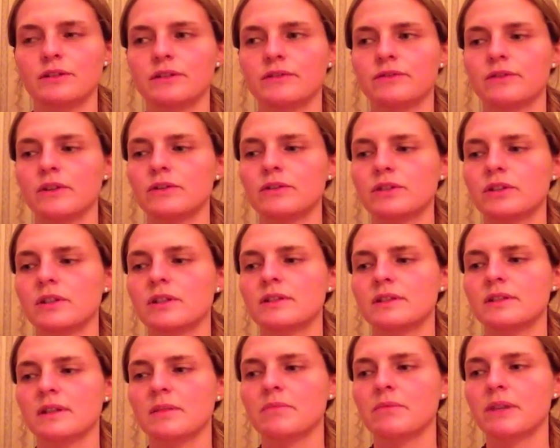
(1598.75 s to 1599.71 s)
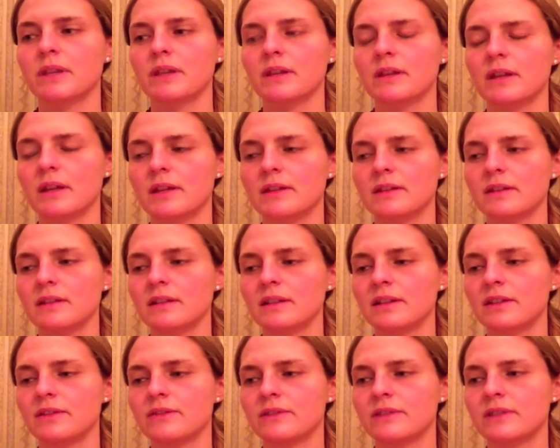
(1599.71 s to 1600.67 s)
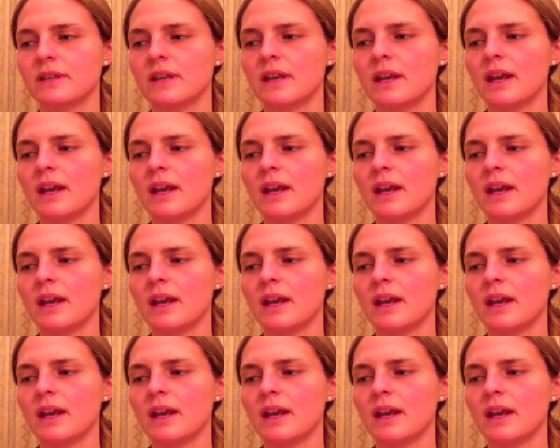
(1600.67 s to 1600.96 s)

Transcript: Devotion is something that lives